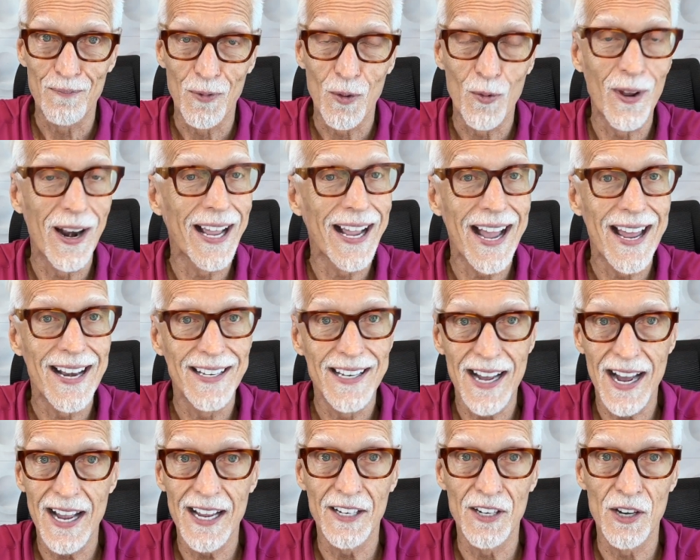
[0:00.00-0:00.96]
And when I got
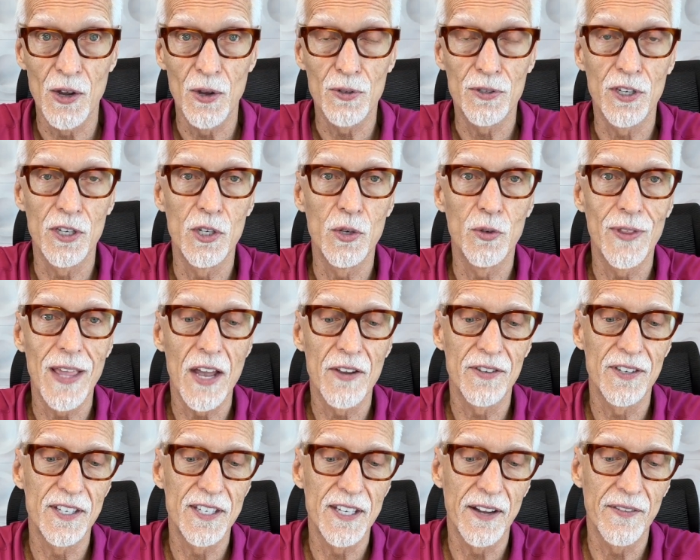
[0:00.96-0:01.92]
diagnosed in
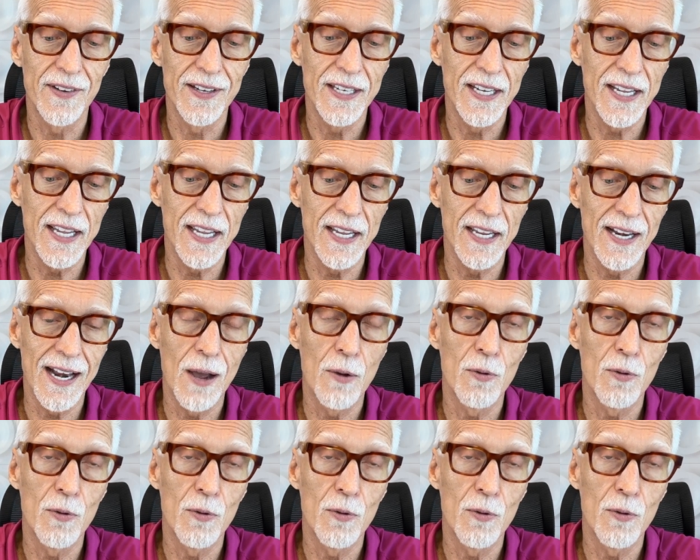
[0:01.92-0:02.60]
2017,